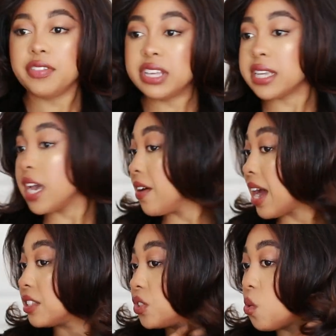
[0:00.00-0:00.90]
This hair
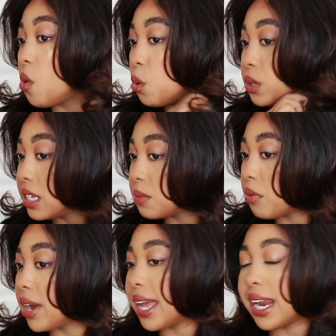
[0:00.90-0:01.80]
has no holding
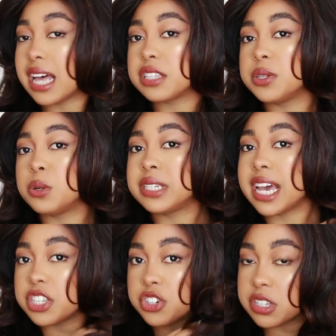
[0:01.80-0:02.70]
spray, it has no
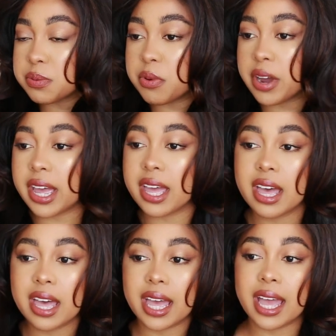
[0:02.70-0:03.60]
texture spray,
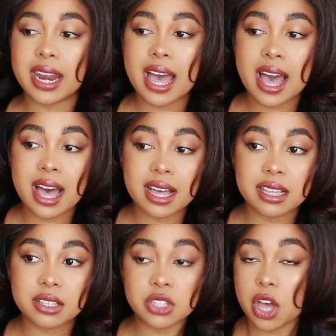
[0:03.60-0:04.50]
it
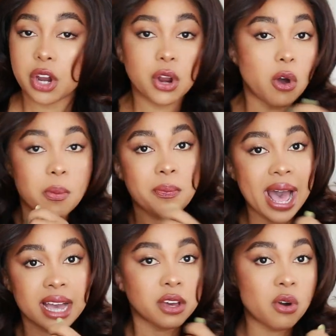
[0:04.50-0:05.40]
has no
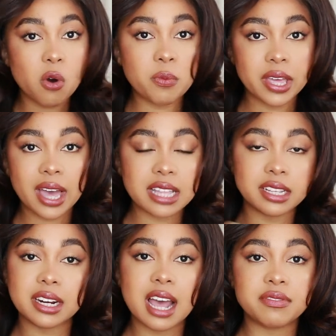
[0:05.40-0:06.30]
back combing. I
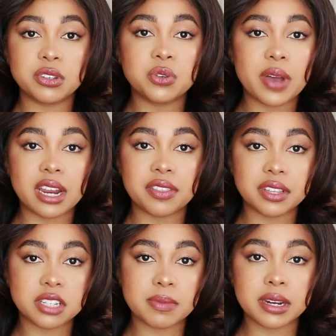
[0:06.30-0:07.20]
didn't have to do
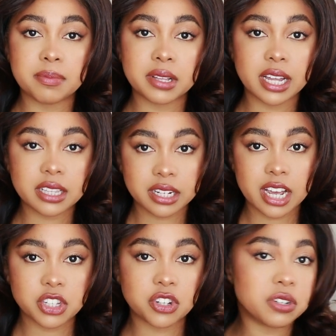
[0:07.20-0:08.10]
anything to manipulate the
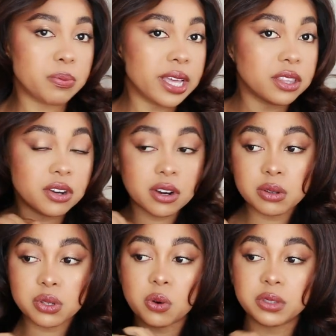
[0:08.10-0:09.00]
texture to make the
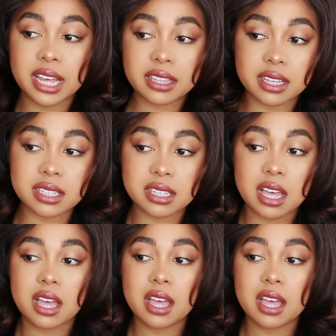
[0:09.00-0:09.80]
curls hold like this.